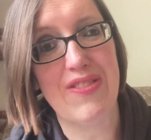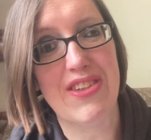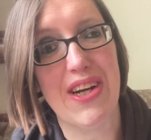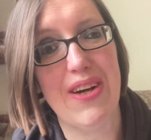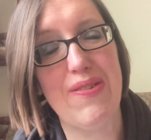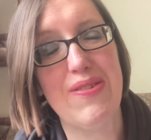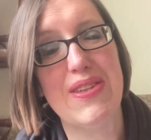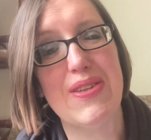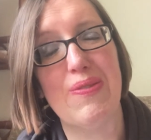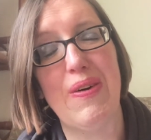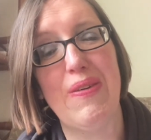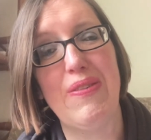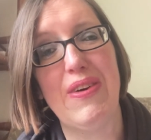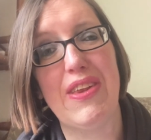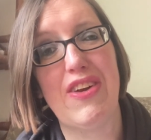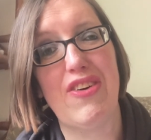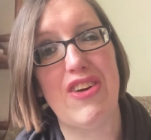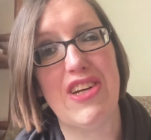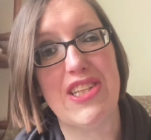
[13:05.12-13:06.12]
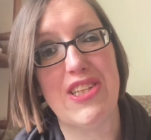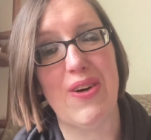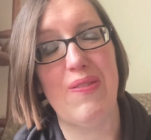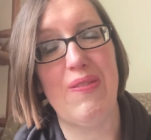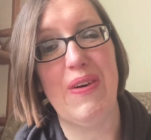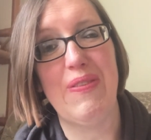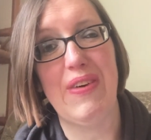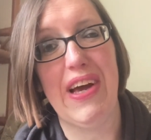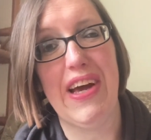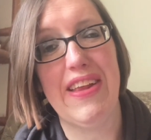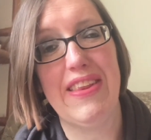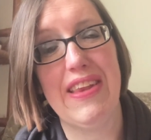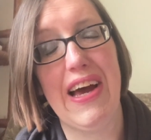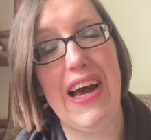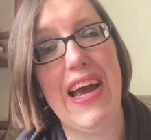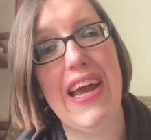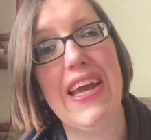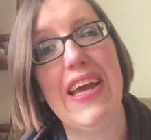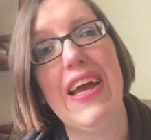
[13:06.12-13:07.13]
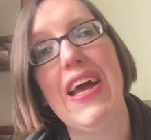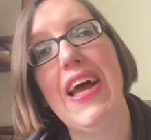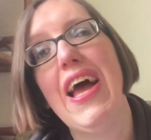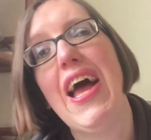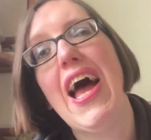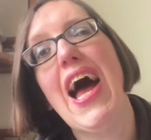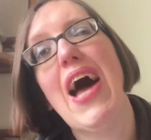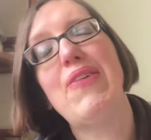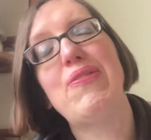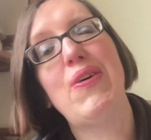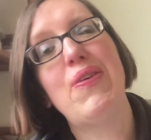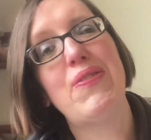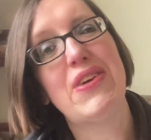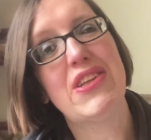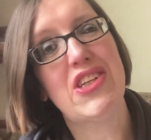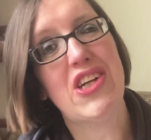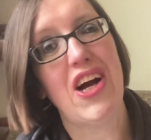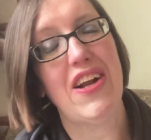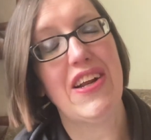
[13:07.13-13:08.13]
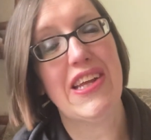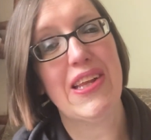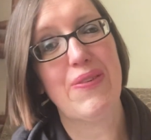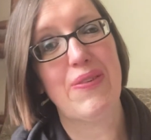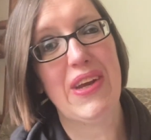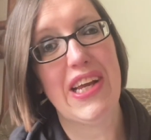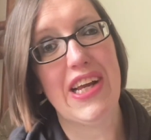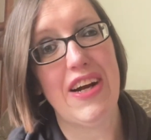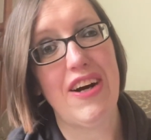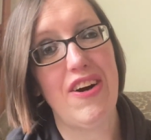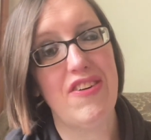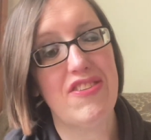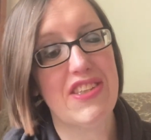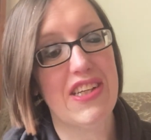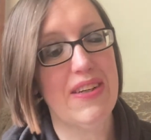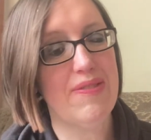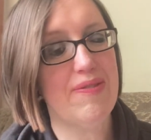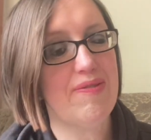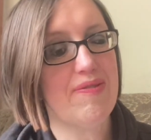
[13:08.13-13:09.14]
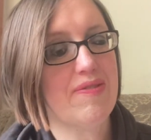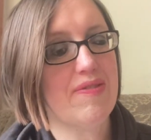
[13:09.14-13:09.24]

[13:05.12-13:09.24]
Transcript: trips, one with Chris on my birthday and one with Charlie the week after.